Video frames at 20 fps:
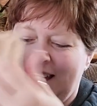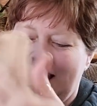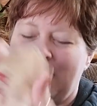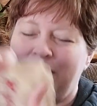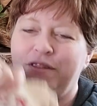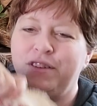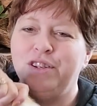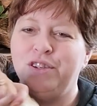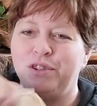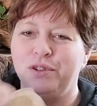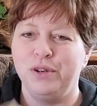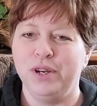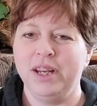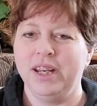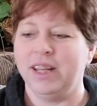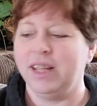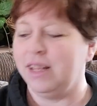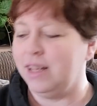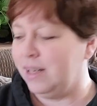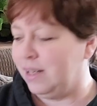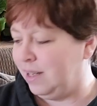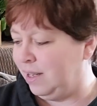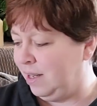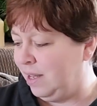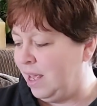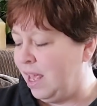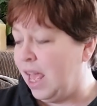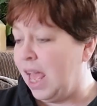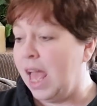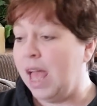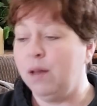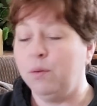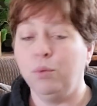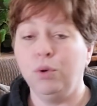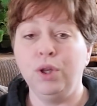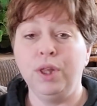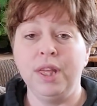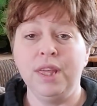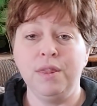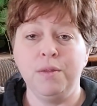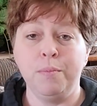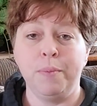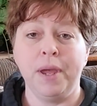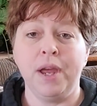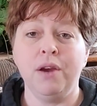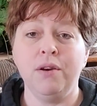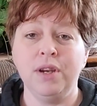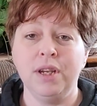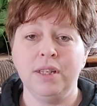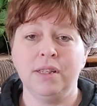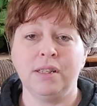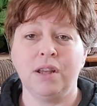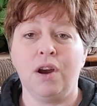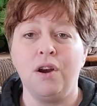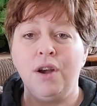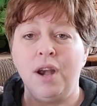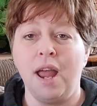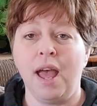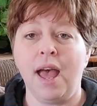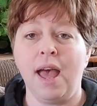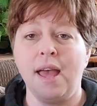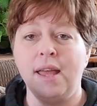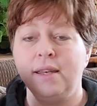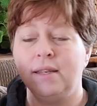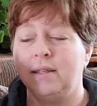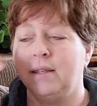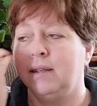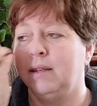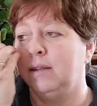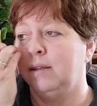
I've enjoyed it. And really, the berries are not